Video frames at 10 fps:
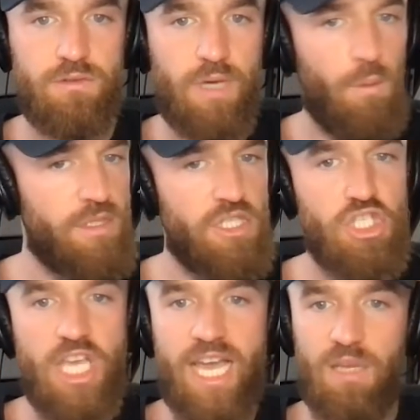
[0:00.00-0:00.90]
When I wasn't
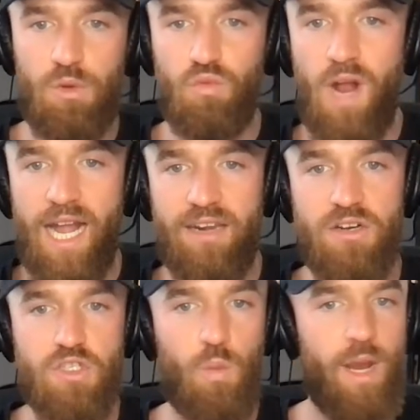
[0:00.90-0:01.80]
chatting with
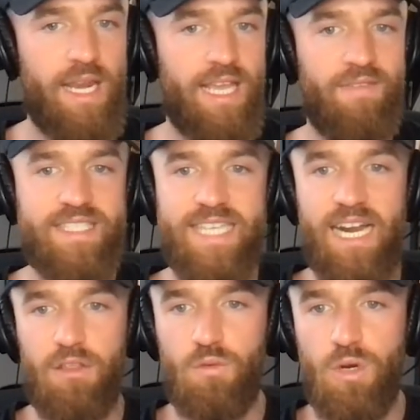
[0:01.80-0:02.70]
riders or waiting on the
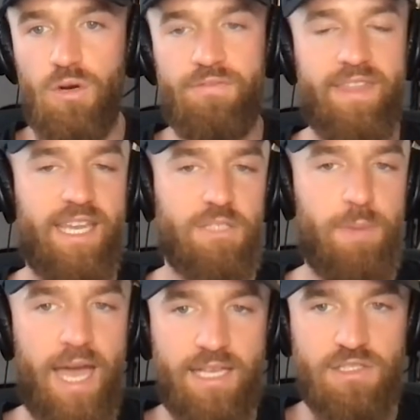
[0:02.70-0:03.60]
side of the road for the next
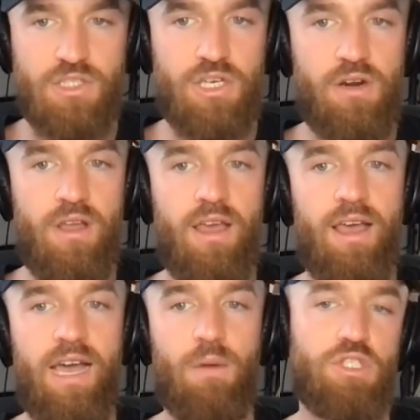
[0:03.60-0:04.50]
passenger,
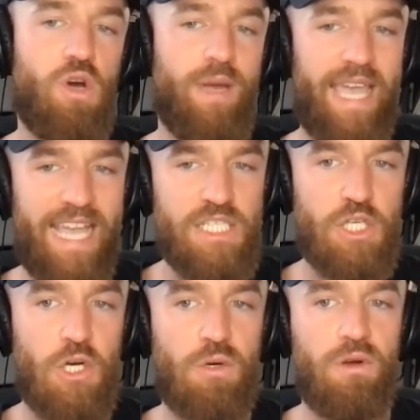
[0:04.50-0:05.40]
I was going
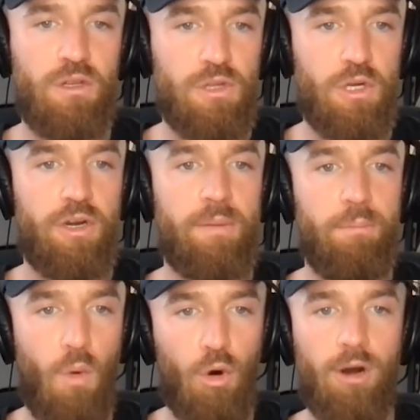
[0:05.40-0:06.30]
internal and learning
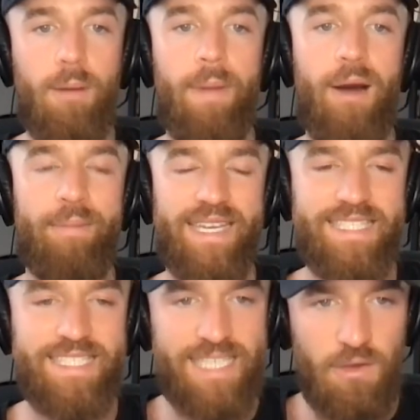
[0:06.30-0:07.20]
more about
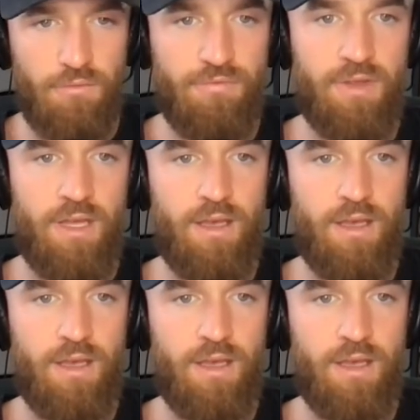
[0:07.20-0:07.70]
myself.